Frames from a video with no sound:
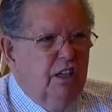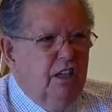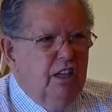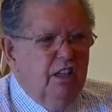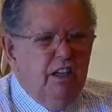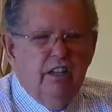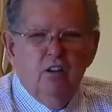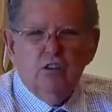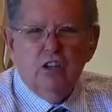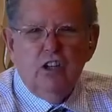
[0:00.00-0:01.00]
And then he
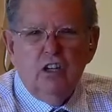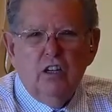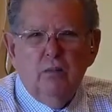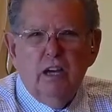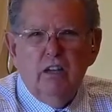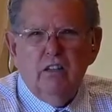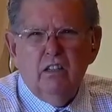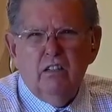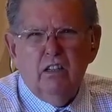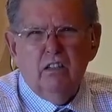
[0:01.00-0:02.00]
goes on and about,
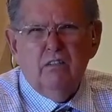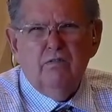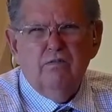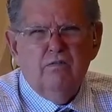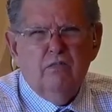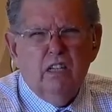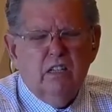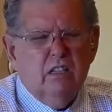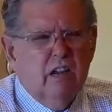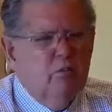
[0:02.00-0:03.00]
uh, I
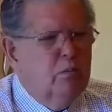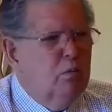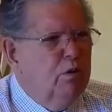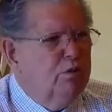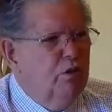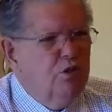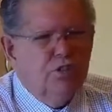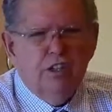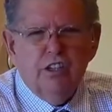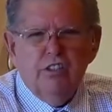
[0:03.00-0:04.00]
can't remember which verse
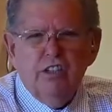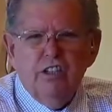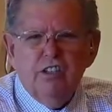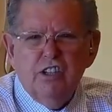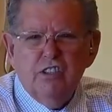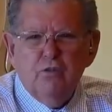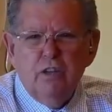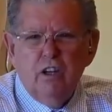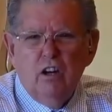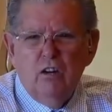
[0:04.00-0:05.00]
it is, and he says,
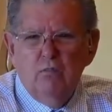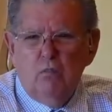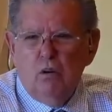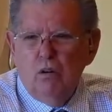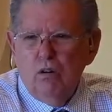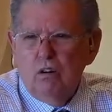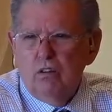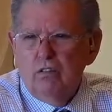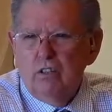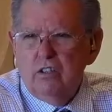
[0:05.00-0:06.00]
we are more
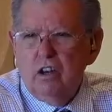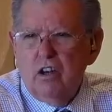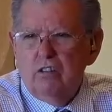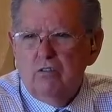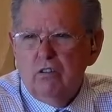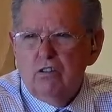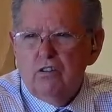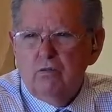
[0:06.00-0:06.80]
than conquerors.